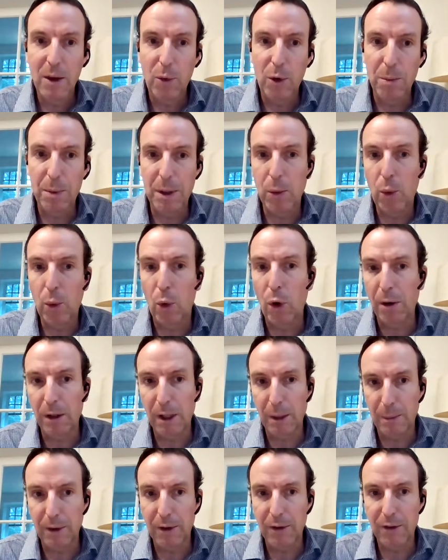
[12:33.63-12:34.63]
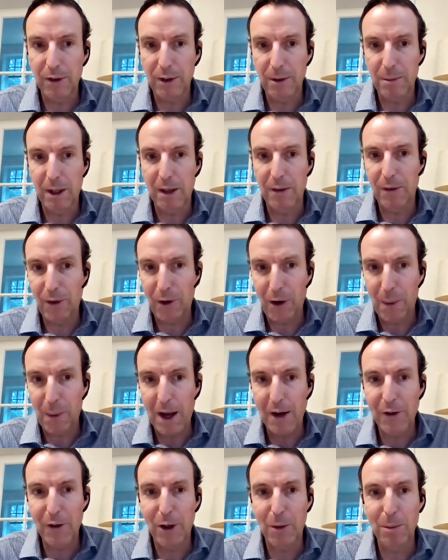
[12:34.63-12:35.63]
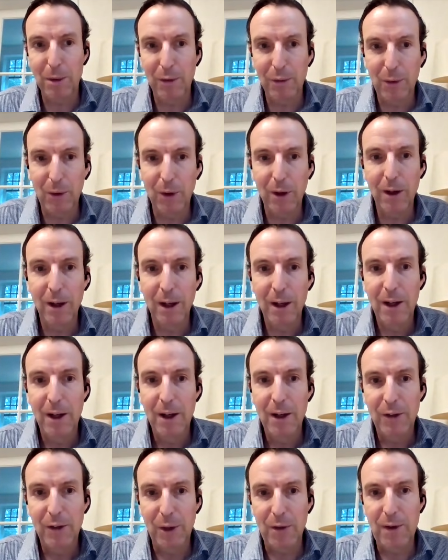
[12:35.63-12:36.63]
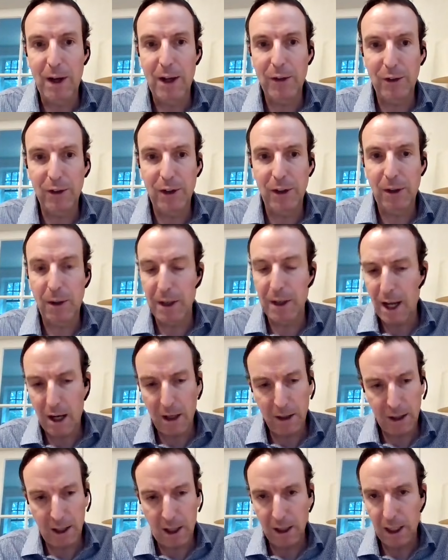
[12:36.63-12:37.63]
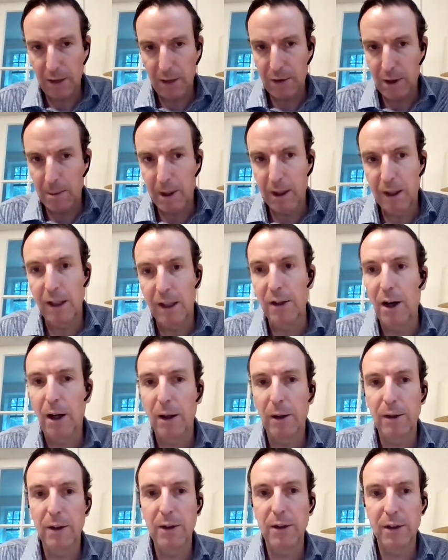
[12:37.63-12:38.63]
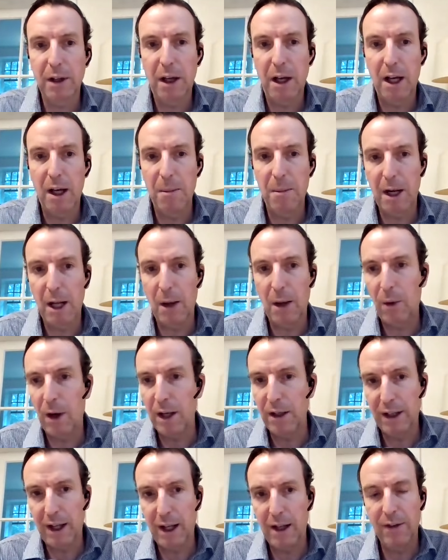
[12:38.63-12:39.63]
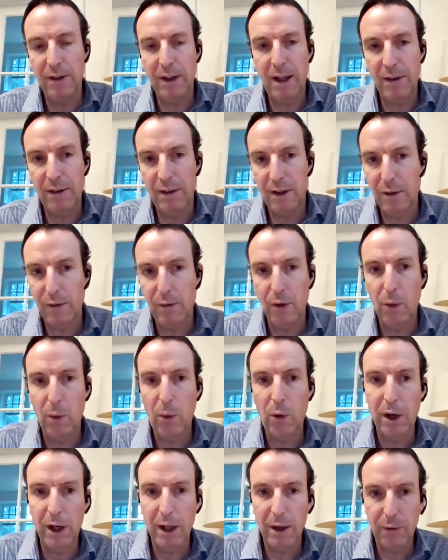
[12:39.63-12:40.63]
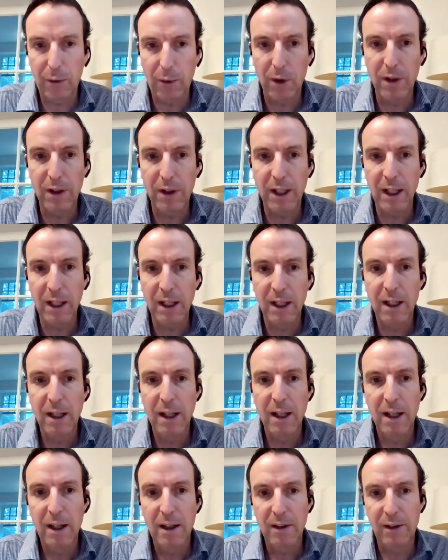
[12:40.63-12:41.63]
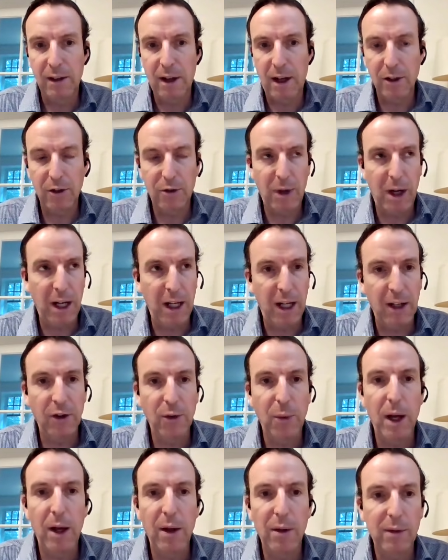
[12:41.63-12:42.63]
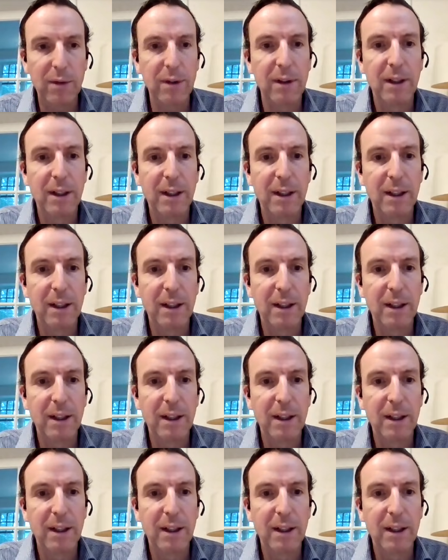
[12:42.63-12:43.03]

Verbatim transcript: would be warrant clippers. You may have heard that term before. So investors are going, yeah, I'll, I'll, give you a million dollars, uh, but I want 10 cents and a full warrant at 14. Stocks trading at 12.